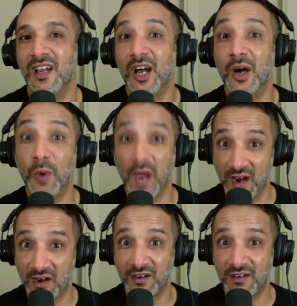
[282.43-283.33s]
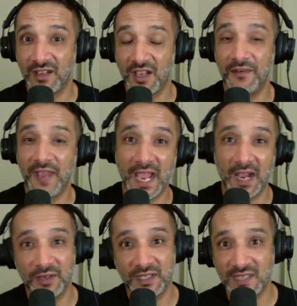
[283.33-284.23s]
aware of
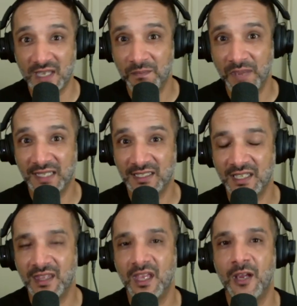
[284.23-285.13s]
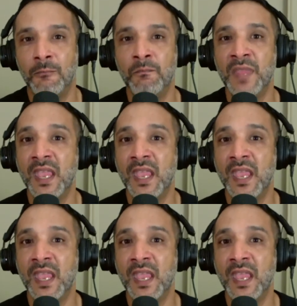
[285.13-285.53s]
how it's impacting them,